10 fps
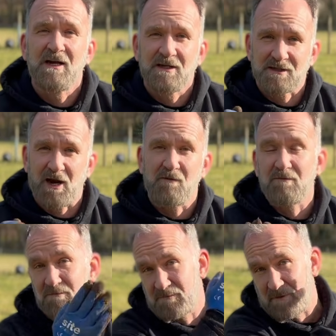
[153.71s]
so
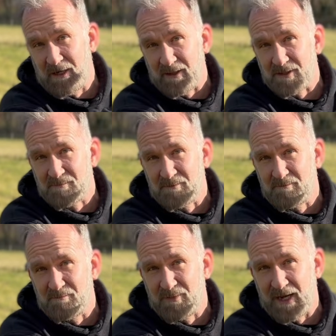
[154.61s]
click this
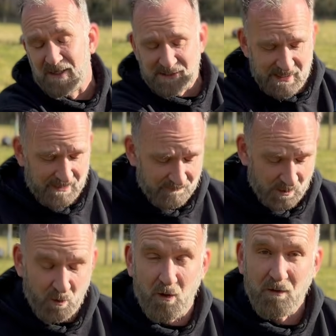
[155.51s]
playlist here,
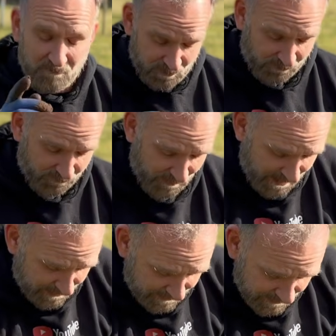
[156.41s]
or look through our